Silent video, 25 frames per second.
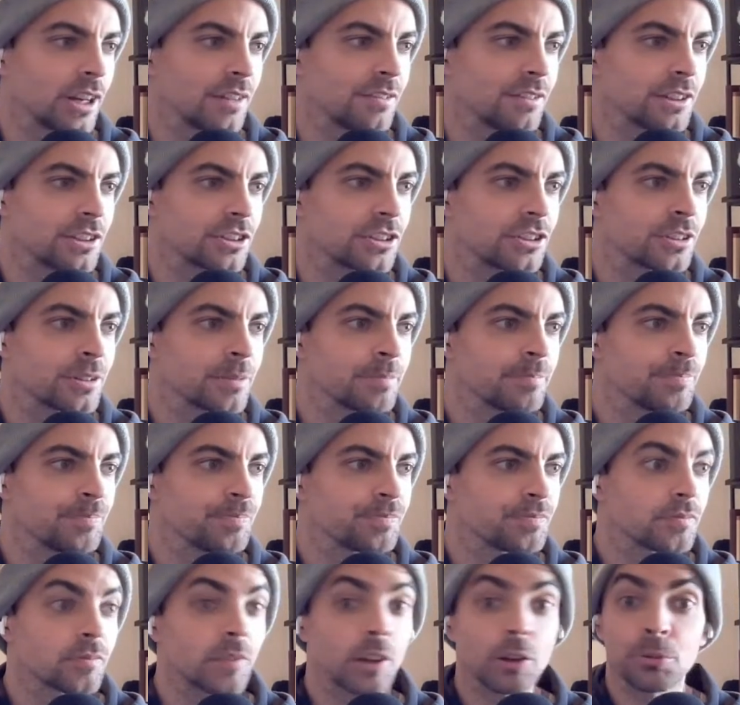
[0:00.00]
us
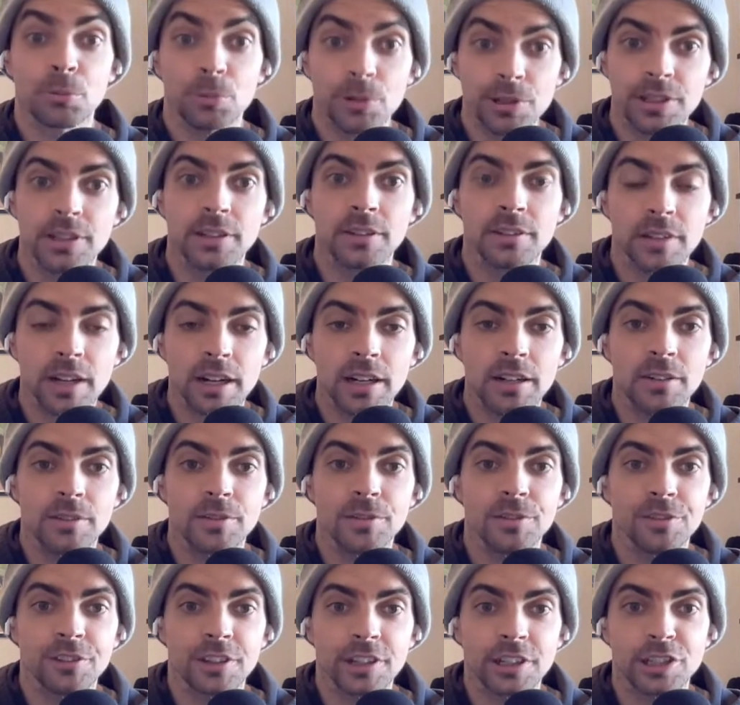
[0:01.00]
really
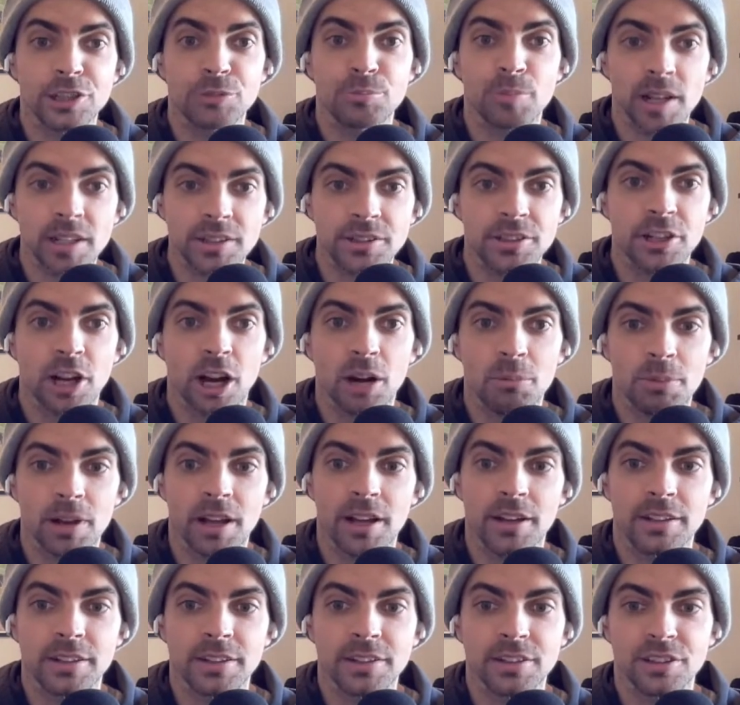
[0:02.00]
love the space
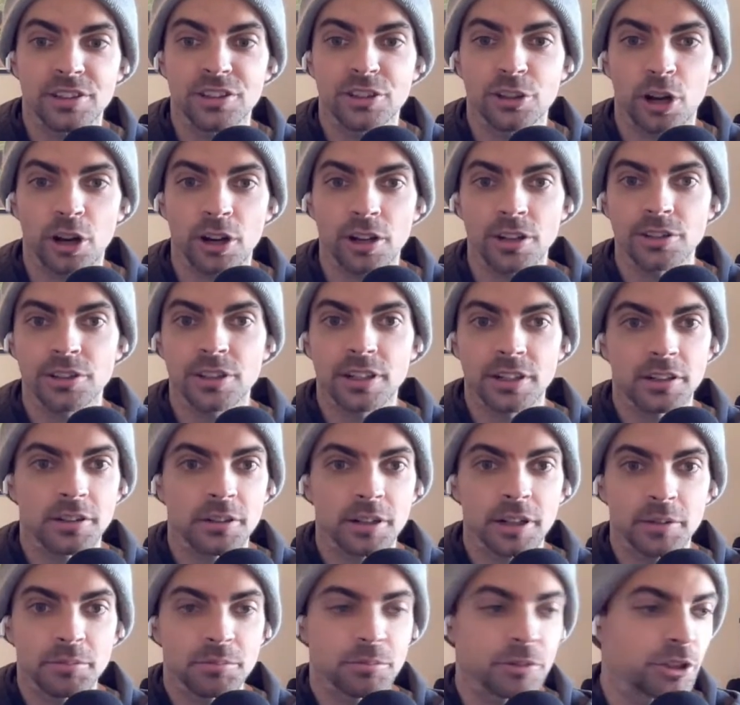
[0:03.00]
combat in Stars,
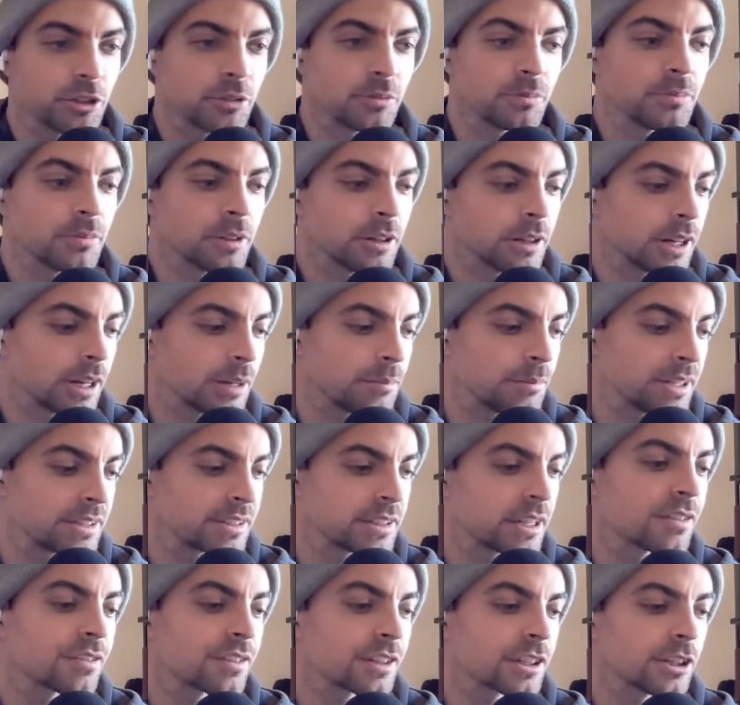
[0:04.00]
and
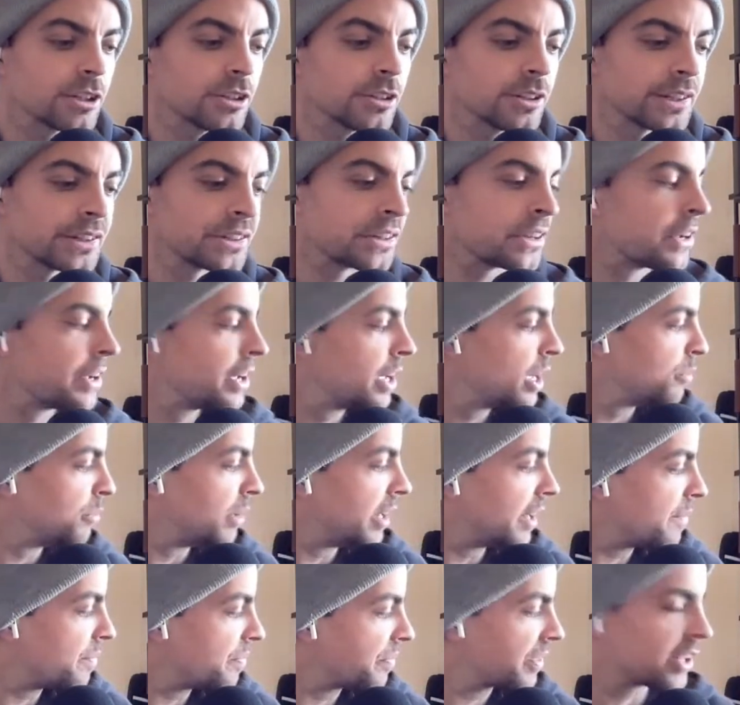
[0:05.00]
myself included.
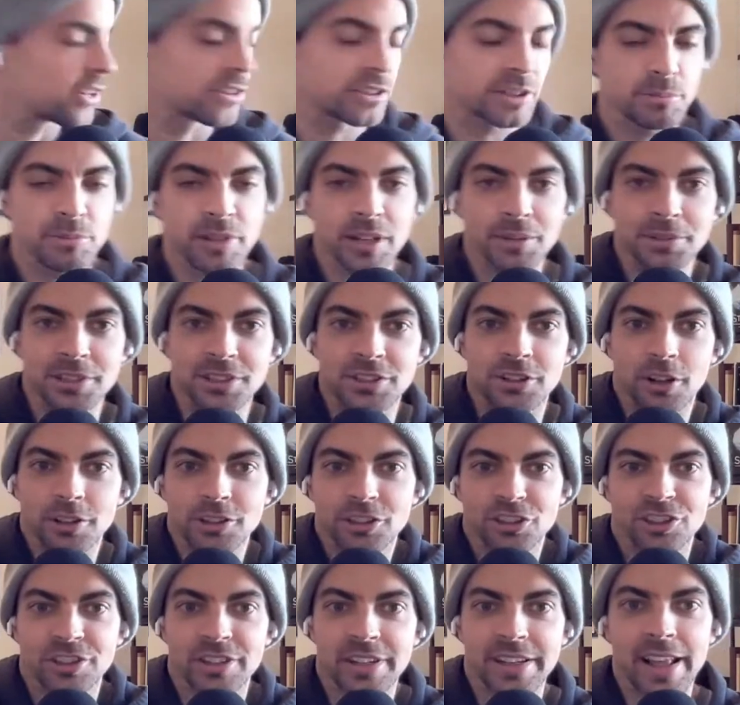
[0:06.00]
But sometimes it's hard
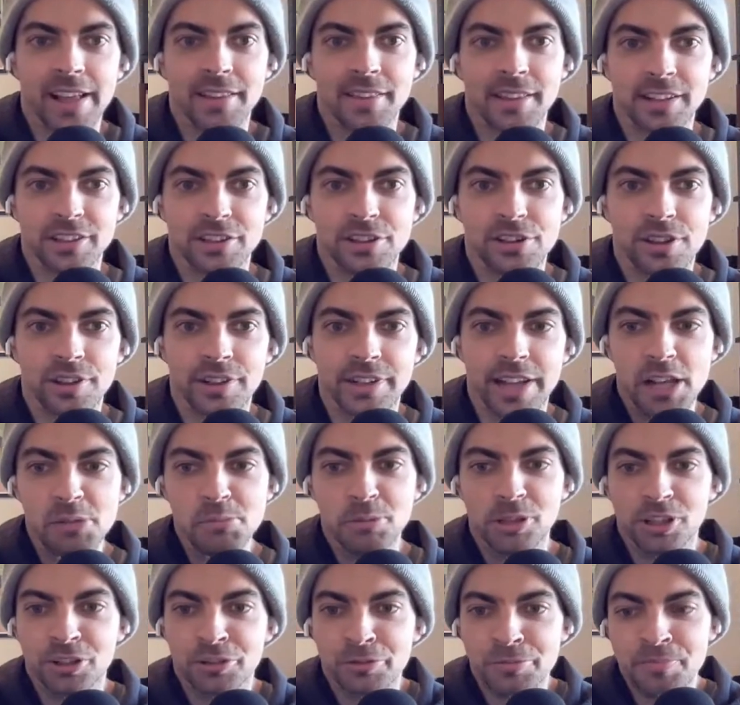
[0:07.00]
just to get that to the
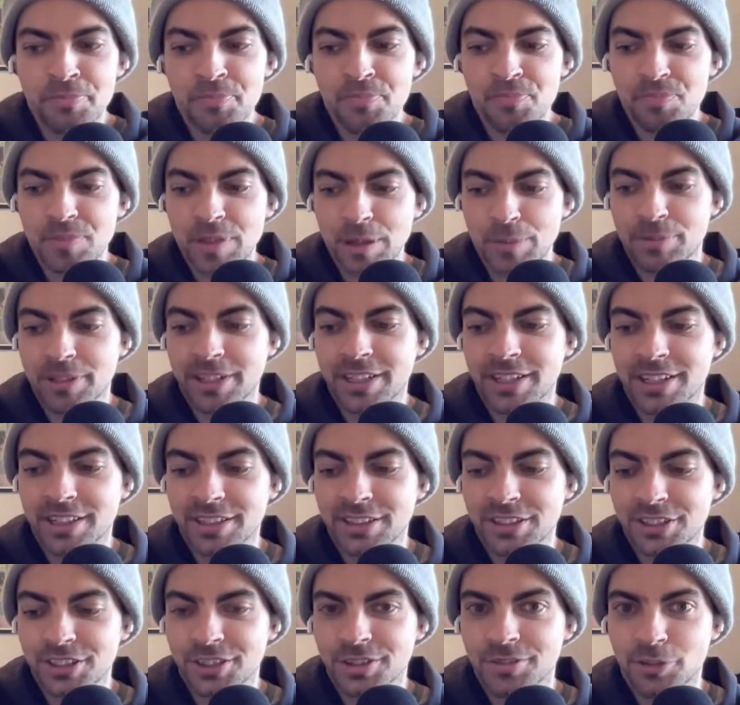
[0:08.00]
table,
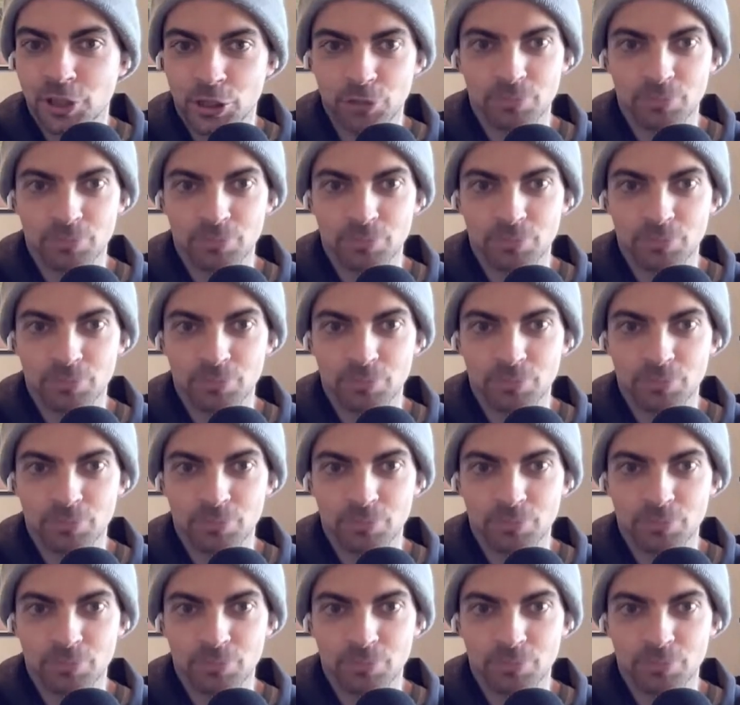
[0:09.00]
because